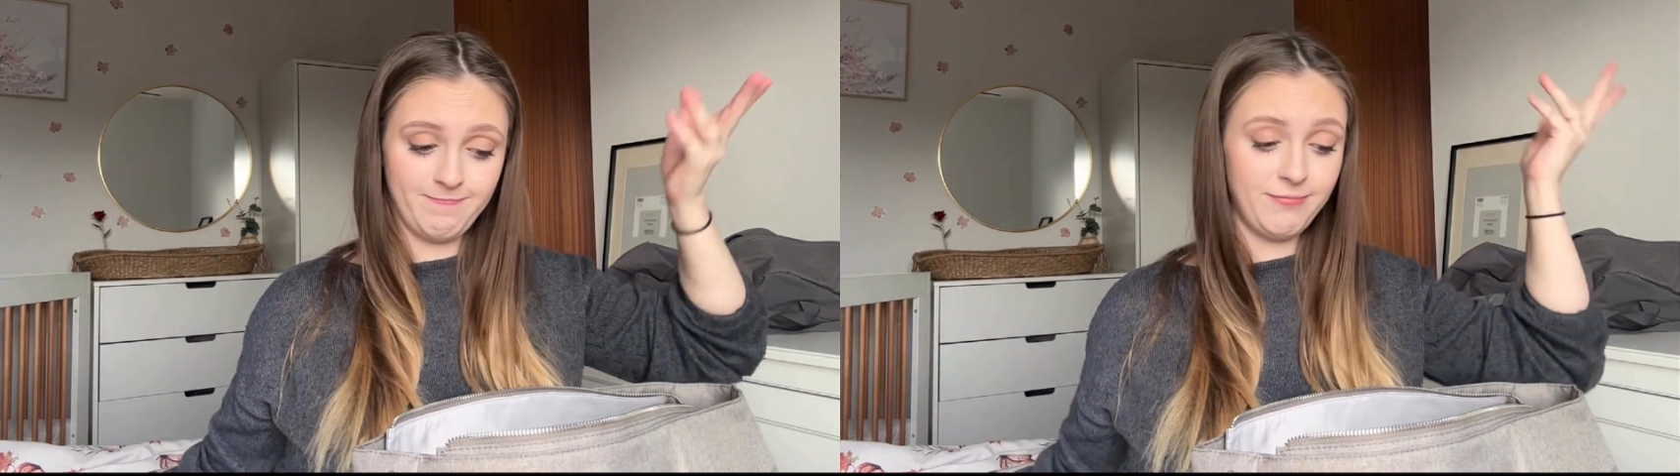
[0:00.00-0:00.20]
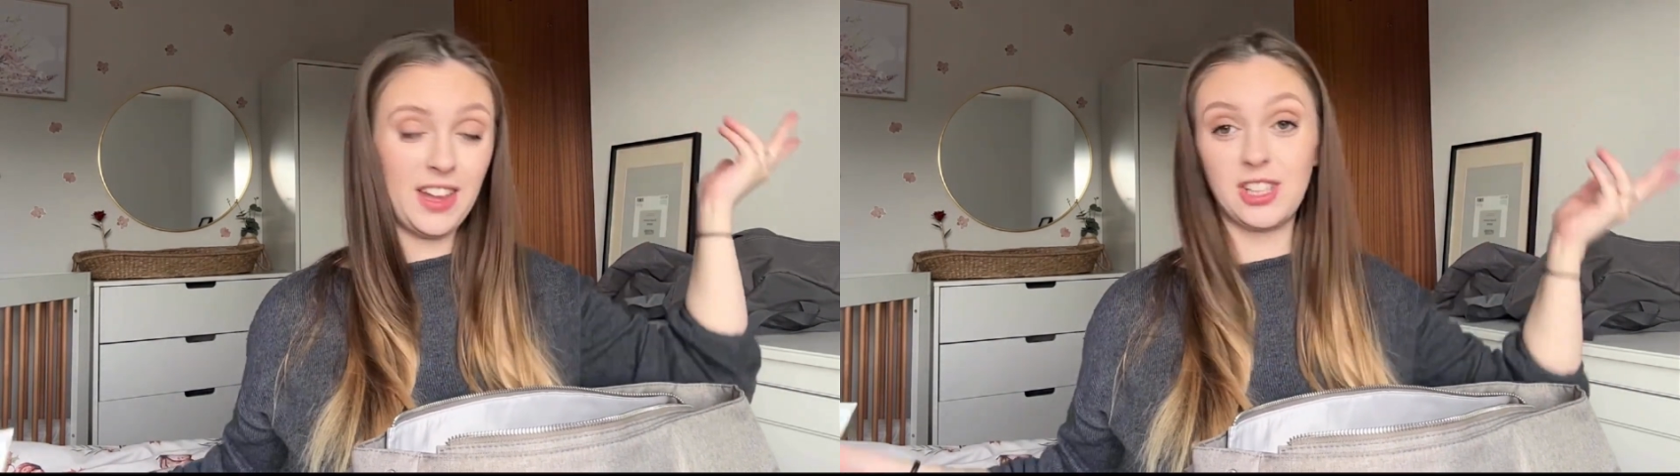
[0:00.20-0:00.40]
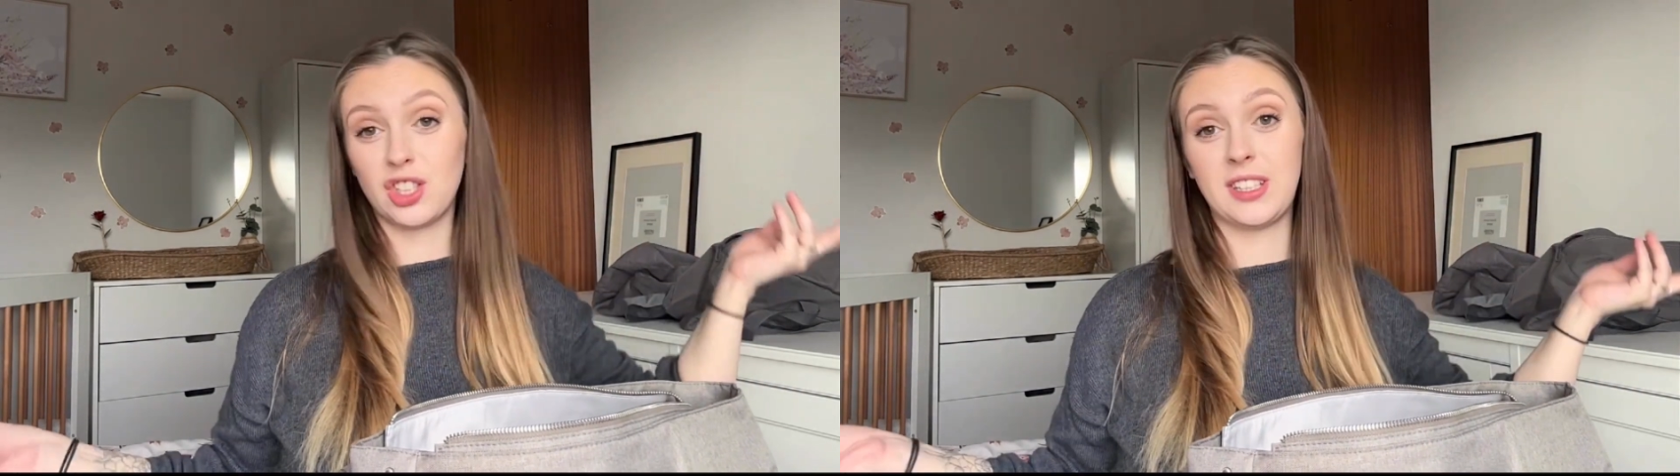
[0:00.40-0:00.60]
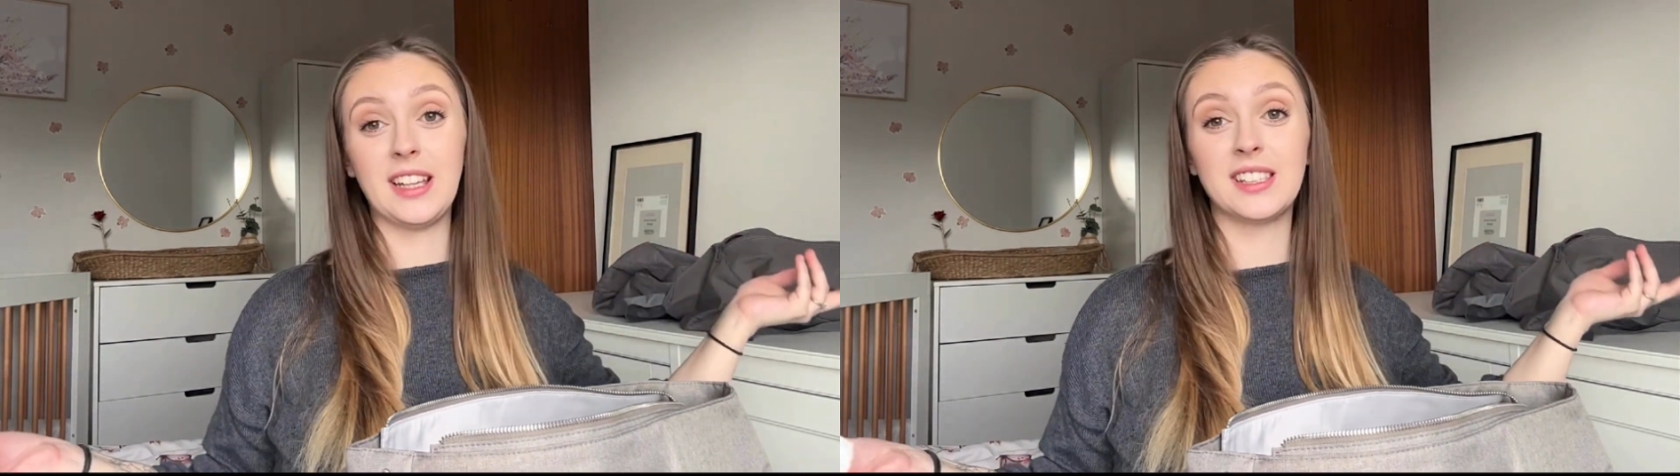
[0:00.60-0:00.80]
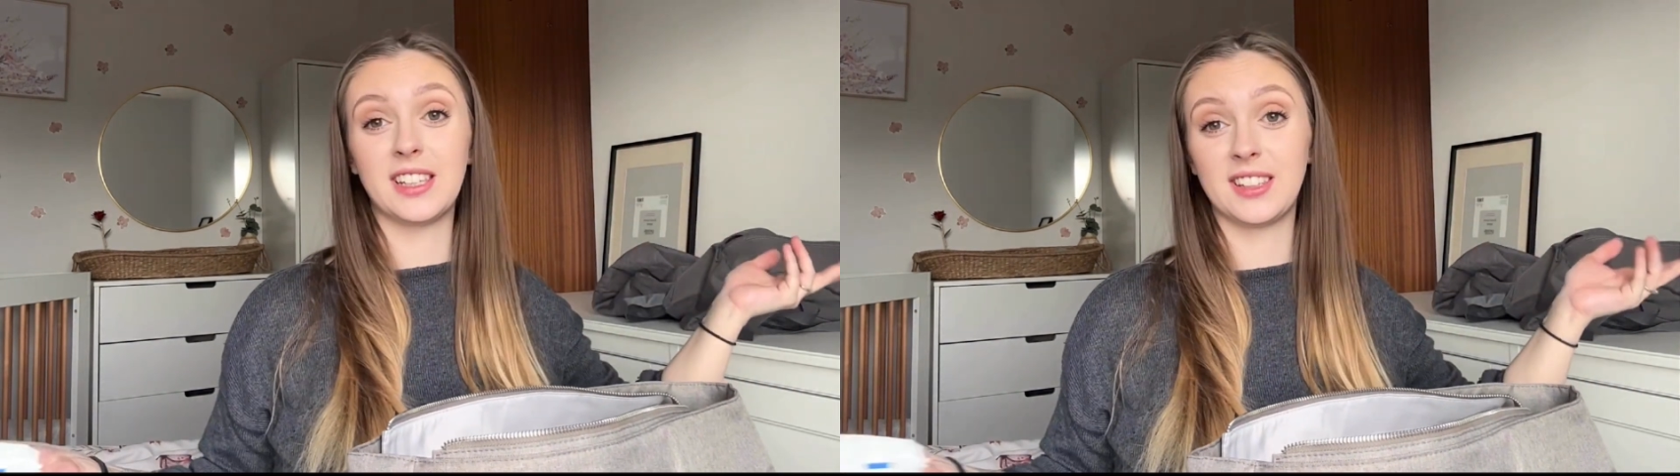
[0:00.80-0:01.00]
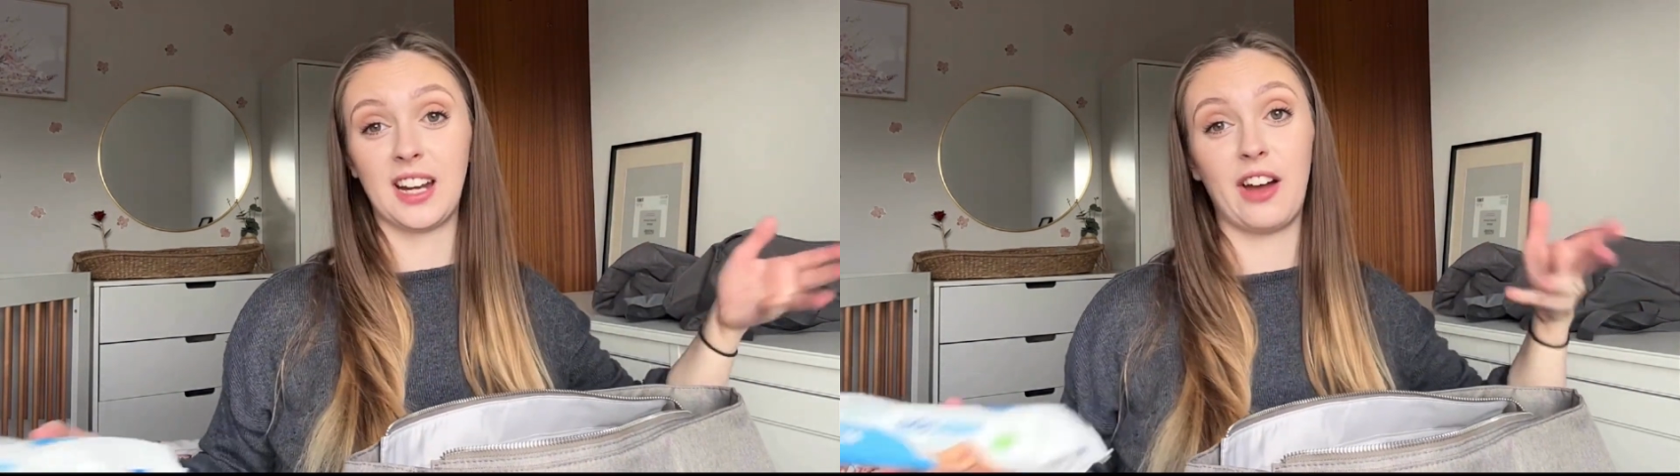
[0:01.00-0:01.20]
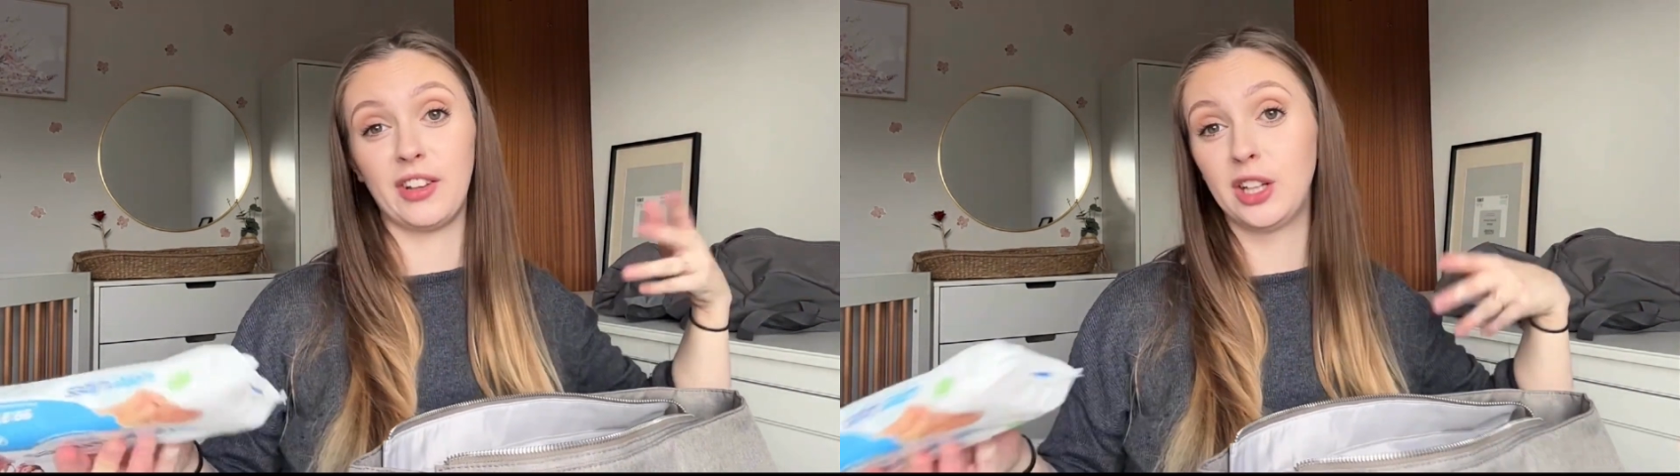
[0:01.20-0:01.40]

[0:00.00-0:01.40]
it's just easier than having